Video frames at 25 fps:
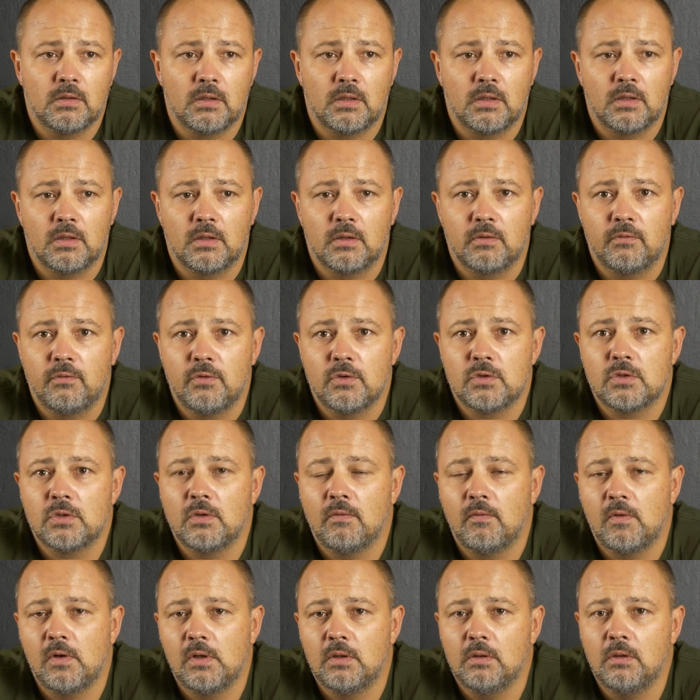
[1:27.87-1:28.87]
And first
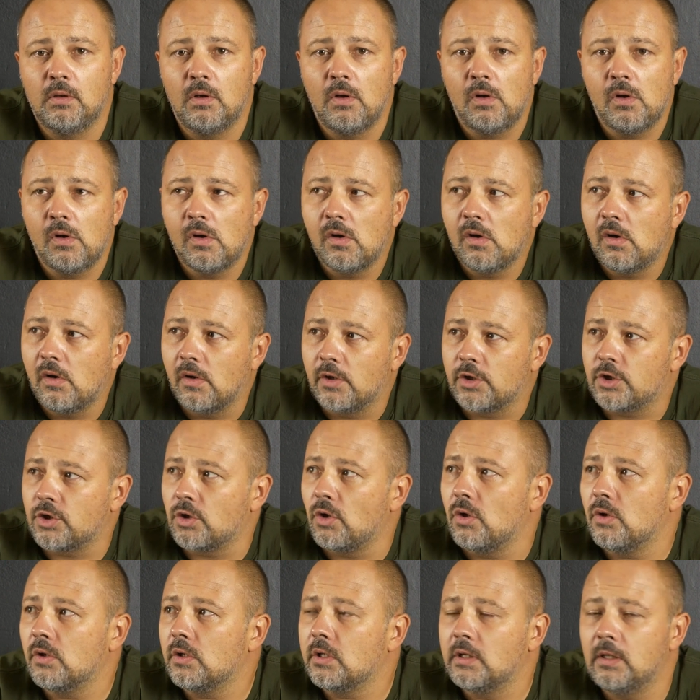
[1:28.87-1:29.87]
of all,
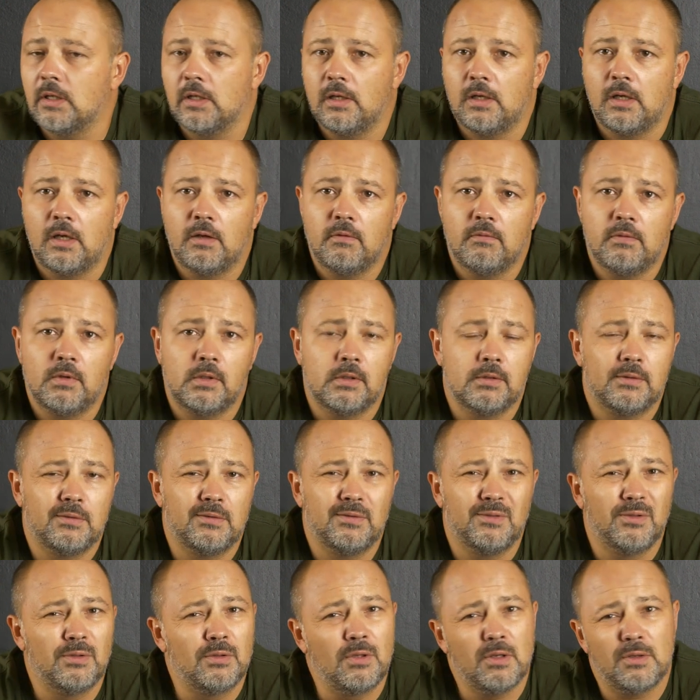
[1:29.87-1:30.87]
shortly I
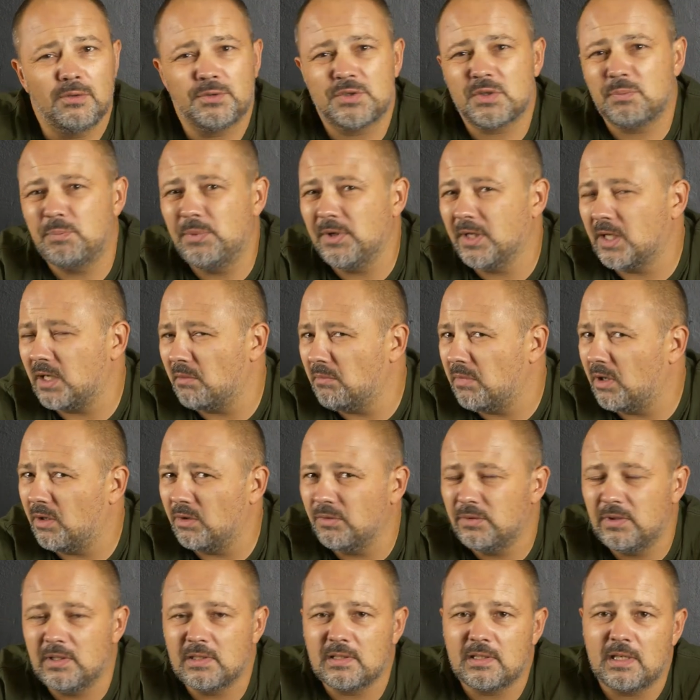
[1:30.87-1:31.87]
don't speak
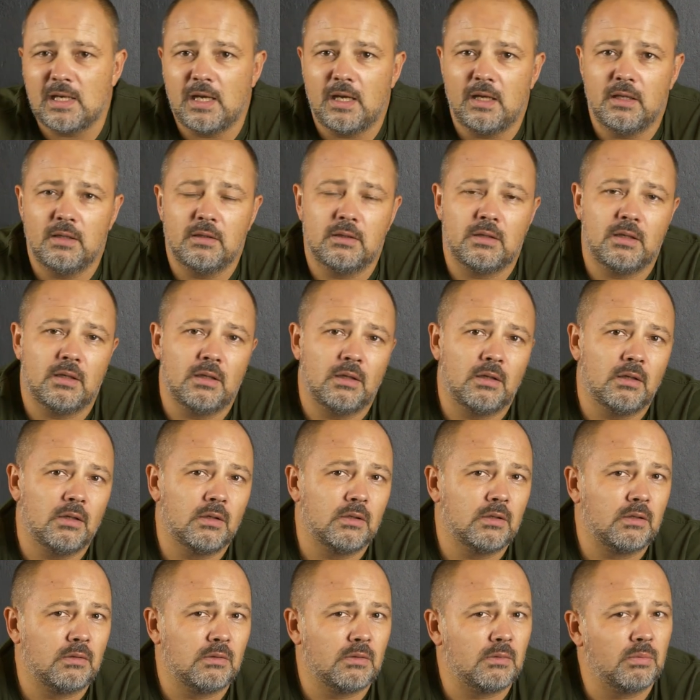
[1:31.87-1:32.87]
about design
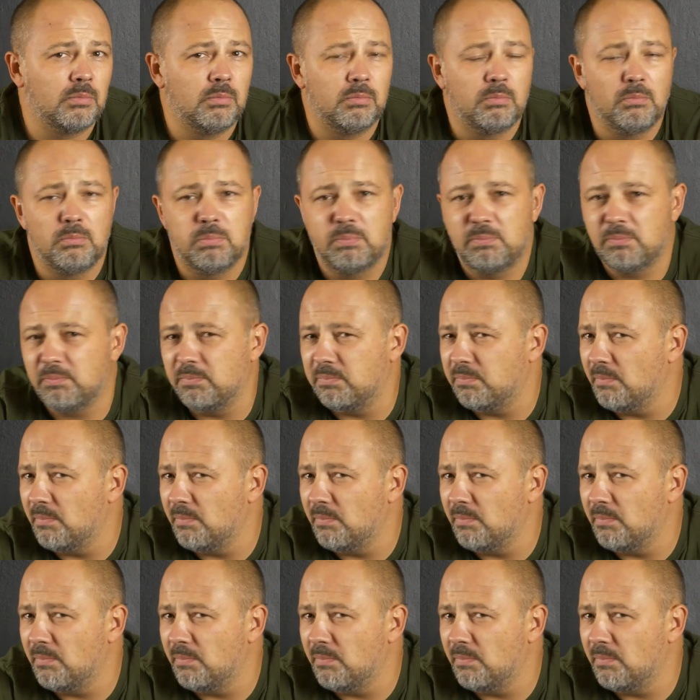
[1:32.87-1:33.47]
and